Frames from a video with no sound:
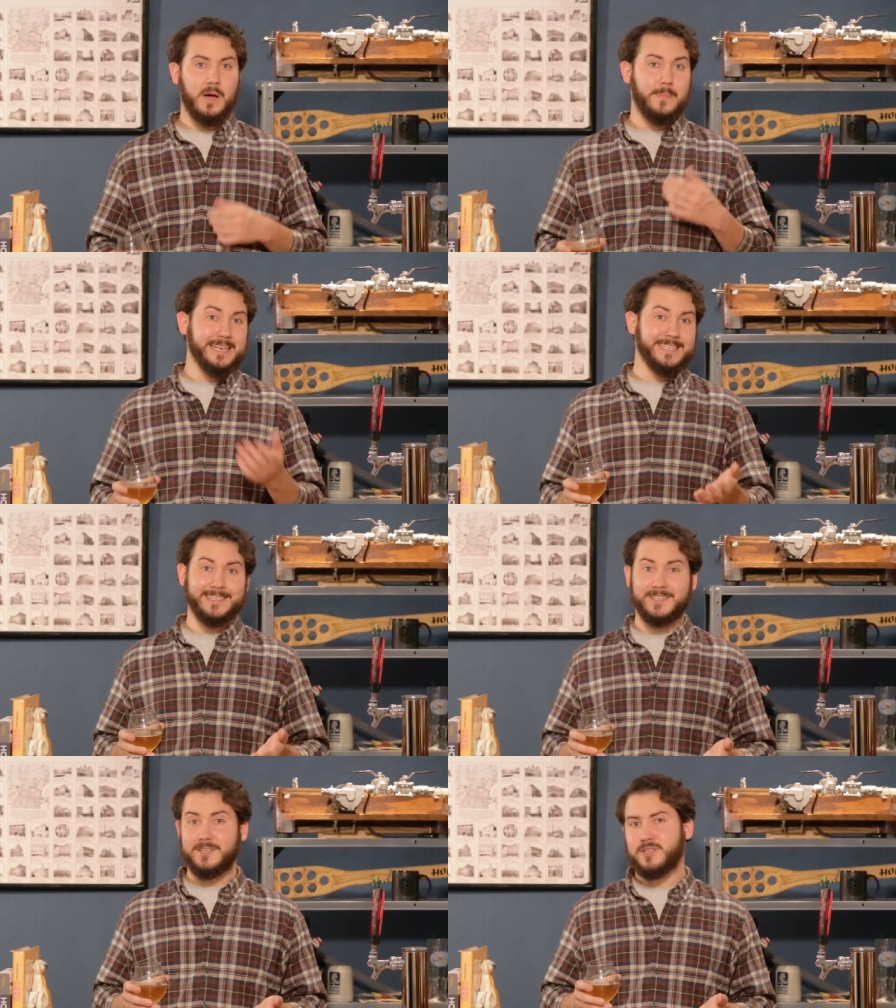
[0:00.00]
A
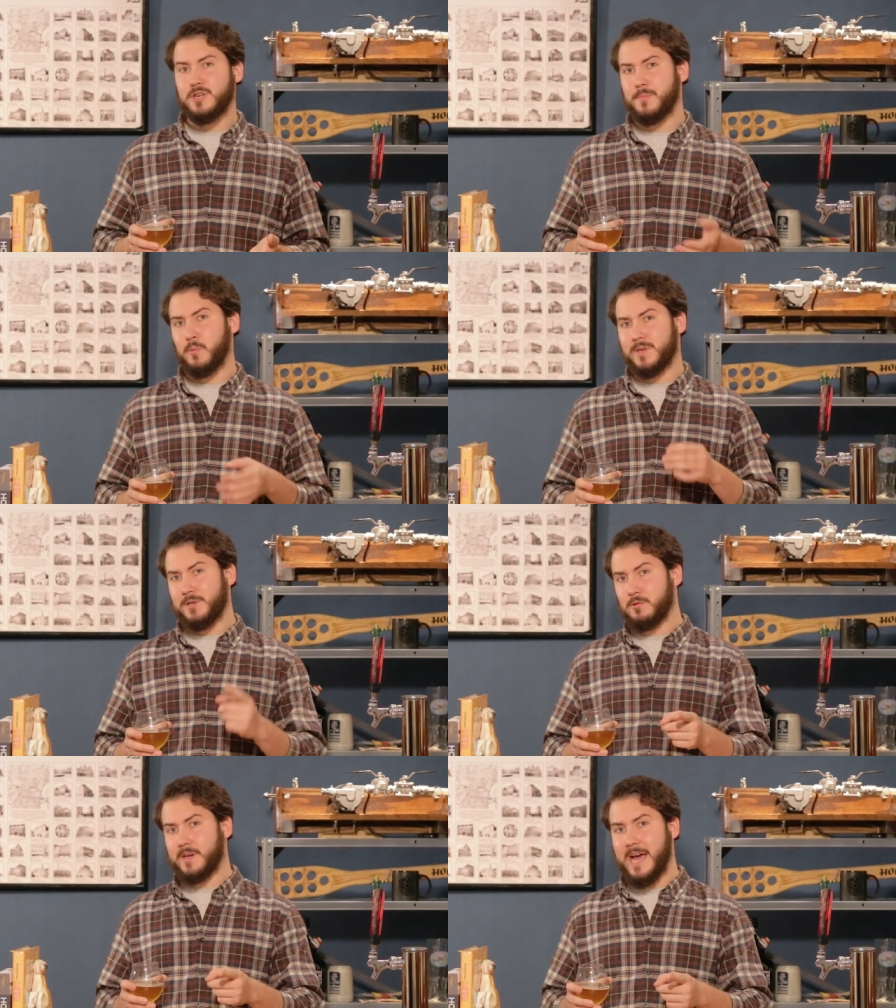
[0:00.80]
painting is consumed once
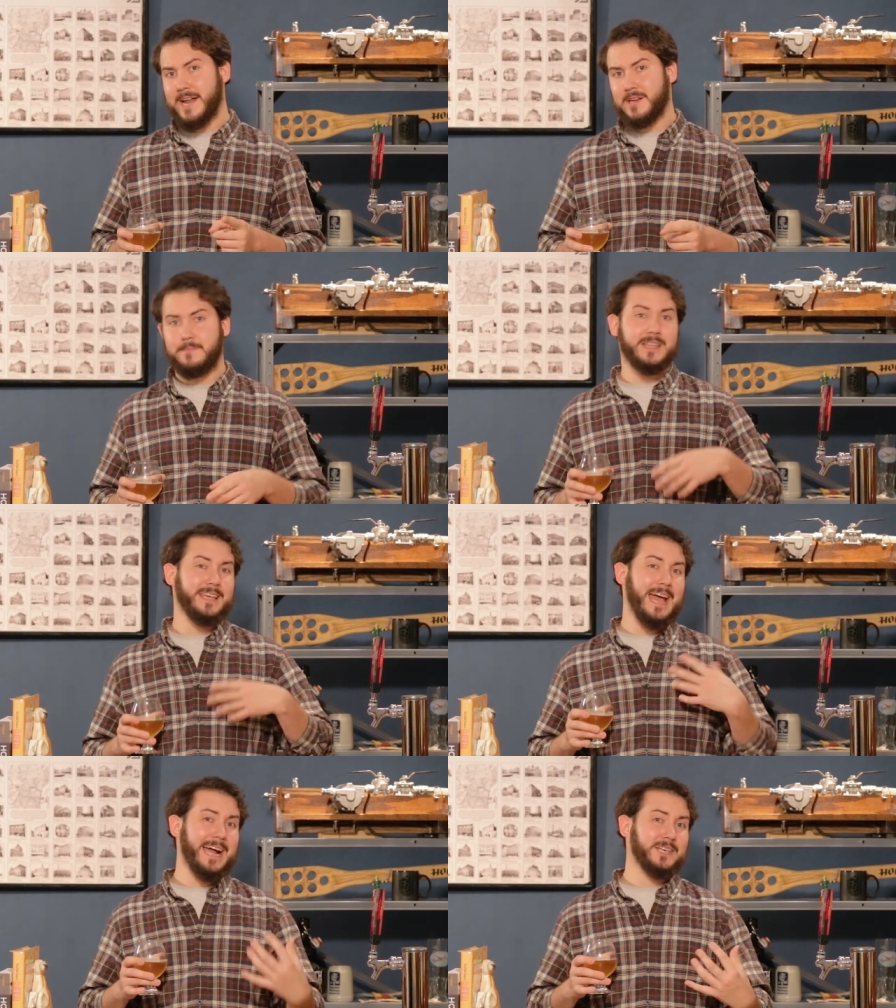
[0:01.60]
you look at it, but
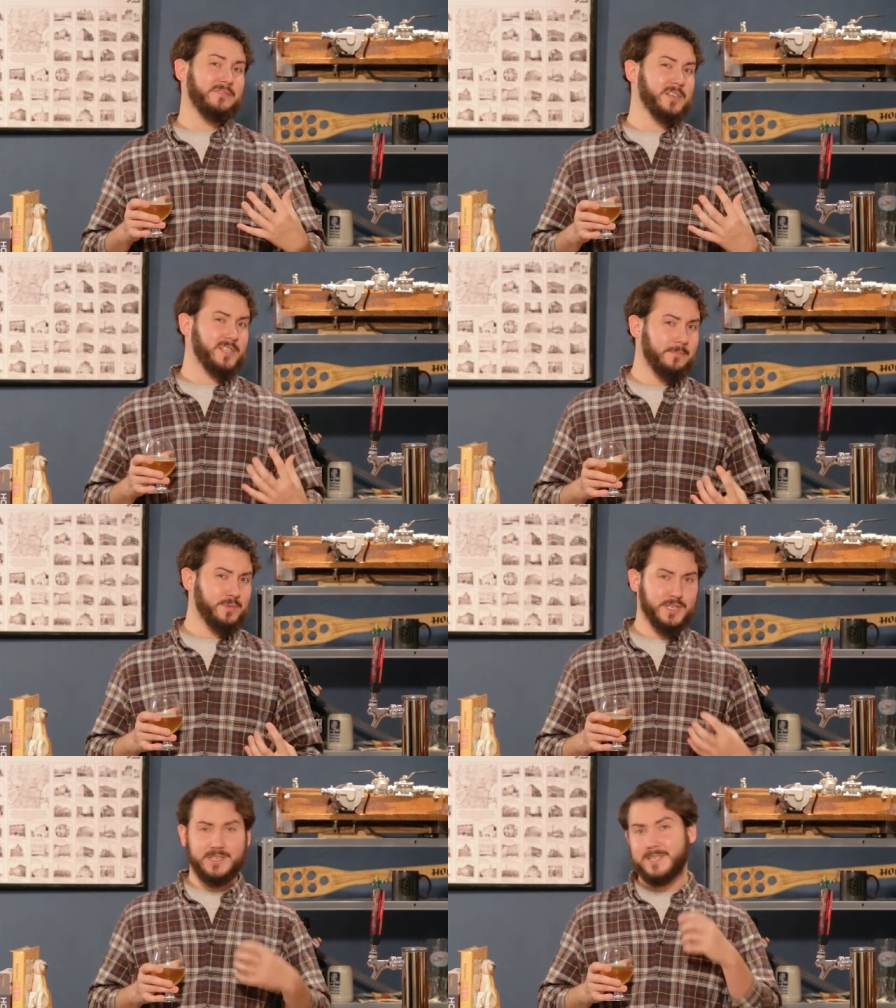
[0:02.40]
the act of
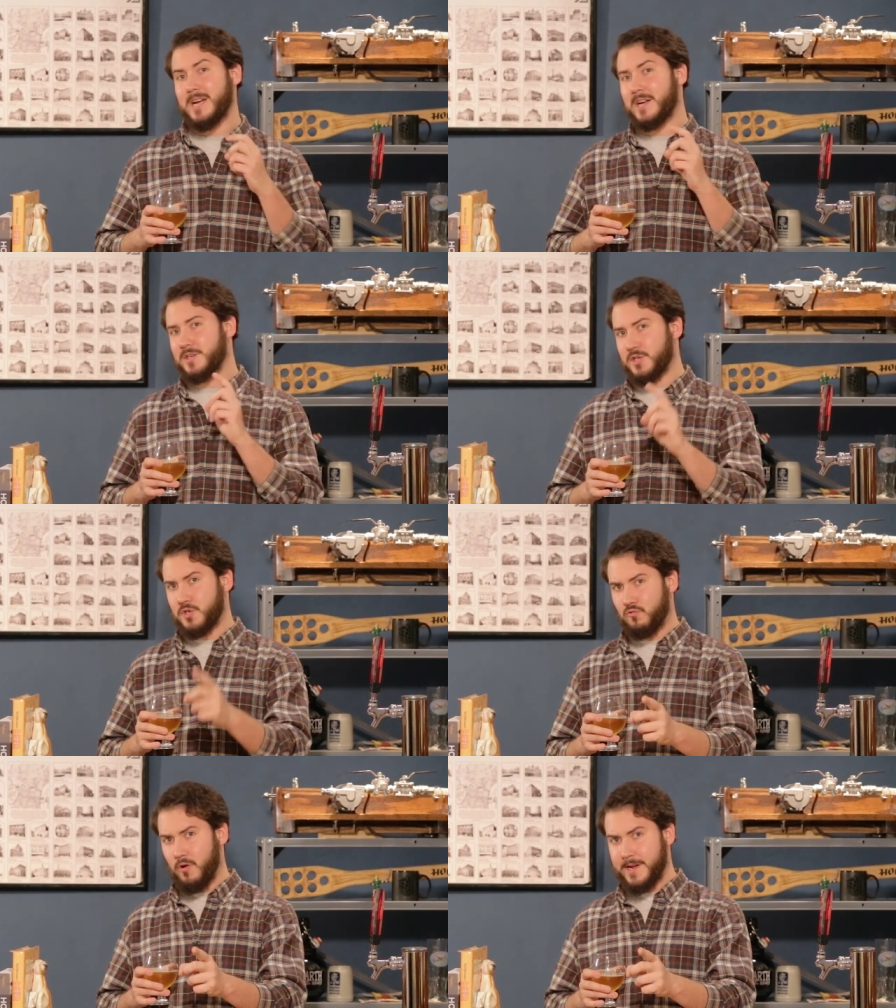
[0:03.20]
consumption does not
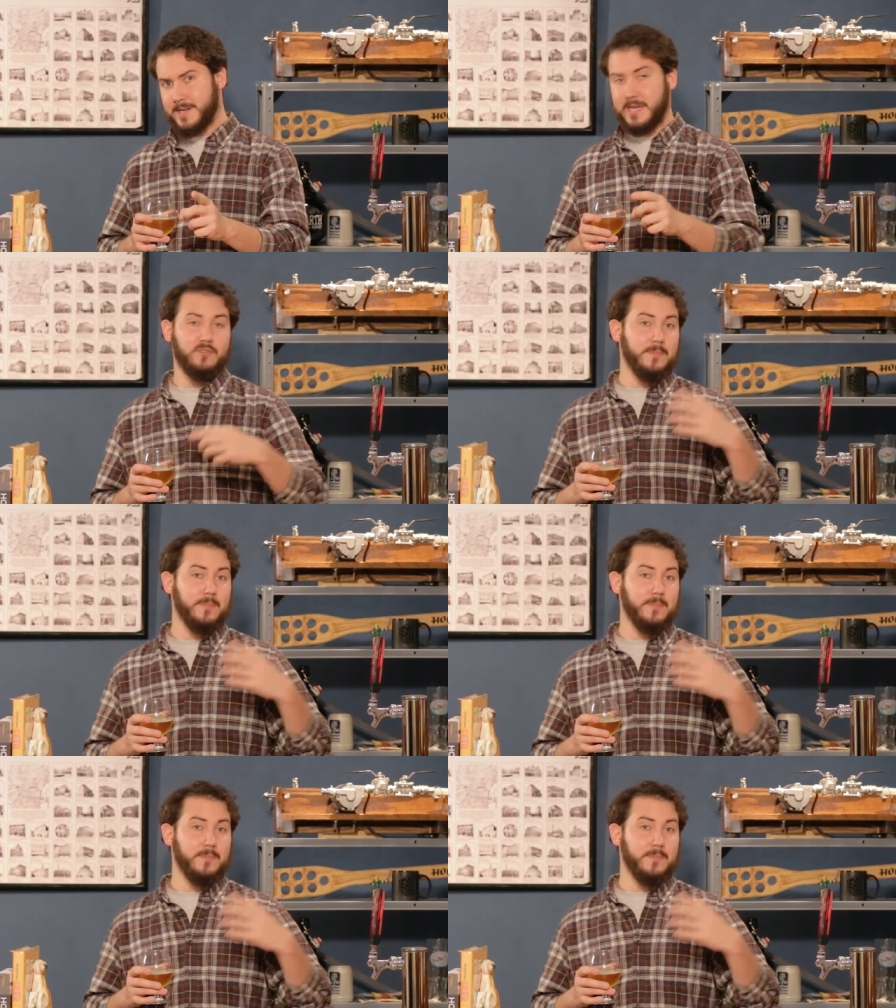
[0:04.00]
destroy it, it